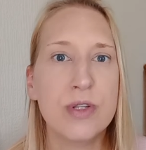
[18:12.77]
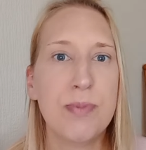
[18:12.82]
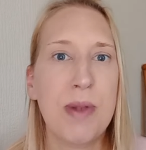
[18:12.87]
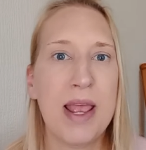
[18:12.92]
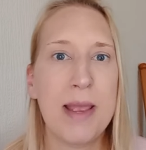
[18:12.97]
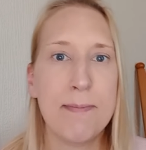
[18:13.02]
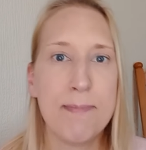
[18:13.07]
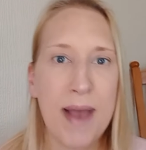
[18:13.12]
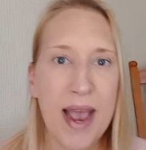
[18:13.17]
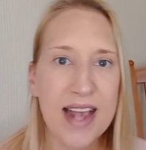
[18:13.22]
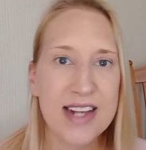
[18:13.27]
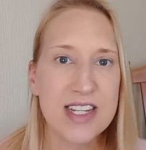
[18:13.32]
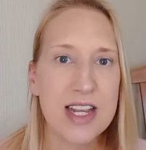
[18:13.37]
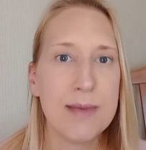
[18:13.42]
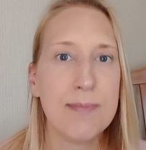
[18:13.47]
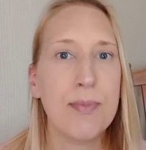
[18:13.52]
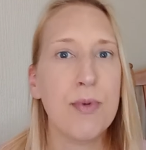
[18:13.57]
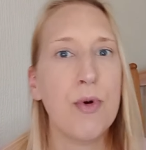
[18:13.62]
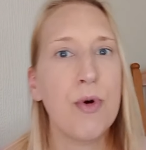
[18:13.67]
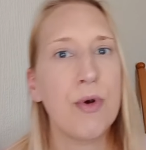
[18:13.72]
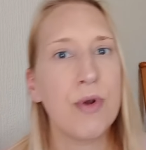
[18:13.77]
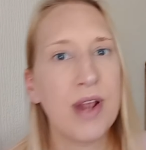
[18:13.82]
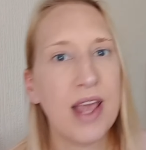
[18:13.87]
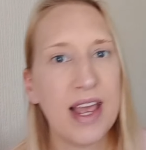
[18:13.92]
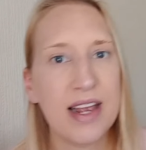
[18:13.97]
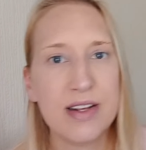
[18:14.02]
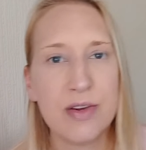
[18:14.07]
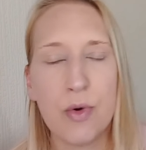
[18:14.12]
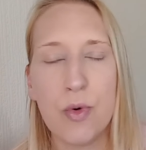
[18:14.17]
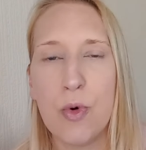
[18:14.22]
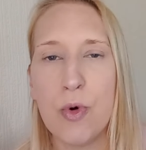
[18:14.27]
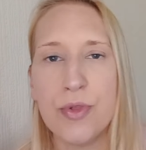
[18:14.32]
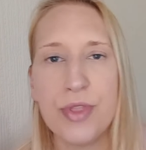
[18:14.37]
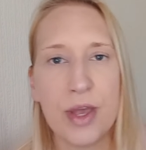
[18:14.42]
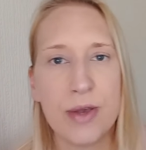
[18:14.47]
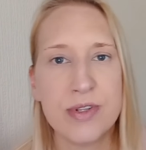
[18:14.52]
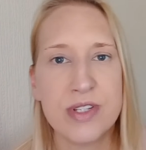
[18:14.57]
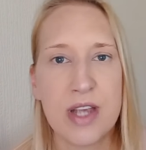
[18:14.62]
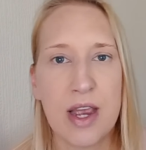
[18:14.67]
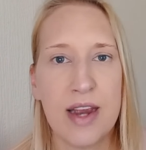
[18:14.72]
playing basketball and all
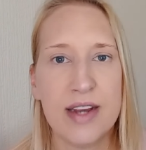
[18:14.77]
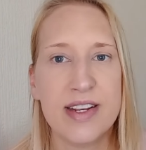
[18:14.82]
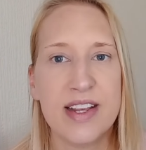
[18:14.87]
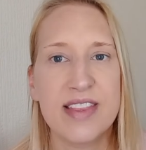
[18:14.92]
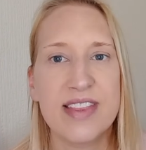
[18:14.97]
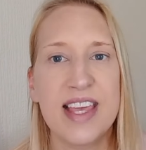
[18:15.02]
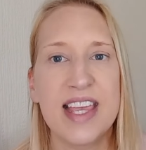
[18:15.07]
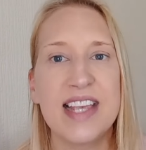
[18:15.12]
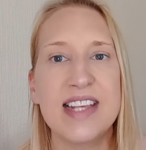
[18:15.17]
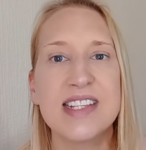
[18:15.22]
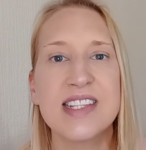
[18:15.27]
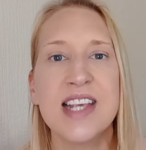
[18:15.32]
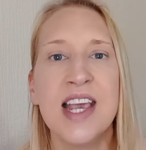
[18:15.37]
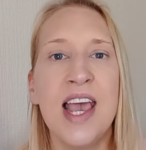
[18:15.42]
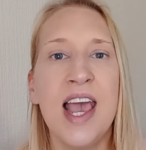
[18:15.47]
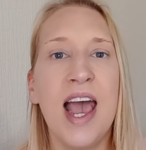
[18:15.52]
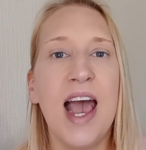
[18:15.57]
those kind of things,